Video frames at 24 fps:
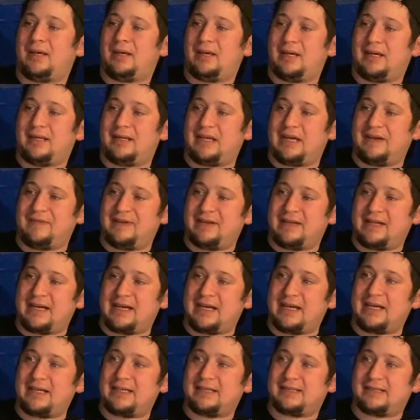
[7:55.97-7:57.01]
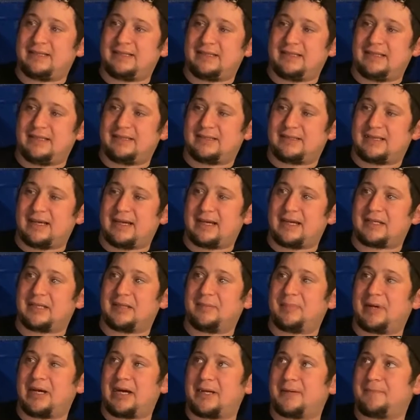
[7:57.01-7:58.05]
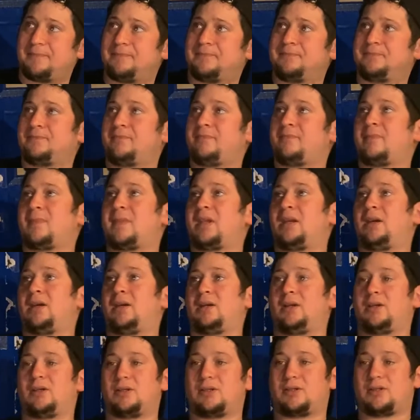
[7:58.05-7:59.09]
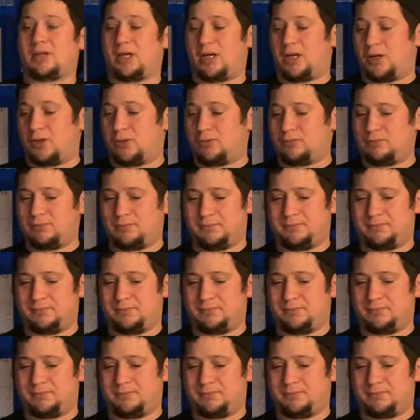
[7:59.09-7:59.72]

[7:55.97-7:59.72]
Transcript: and they have a nice yeast cake at the bottom. So,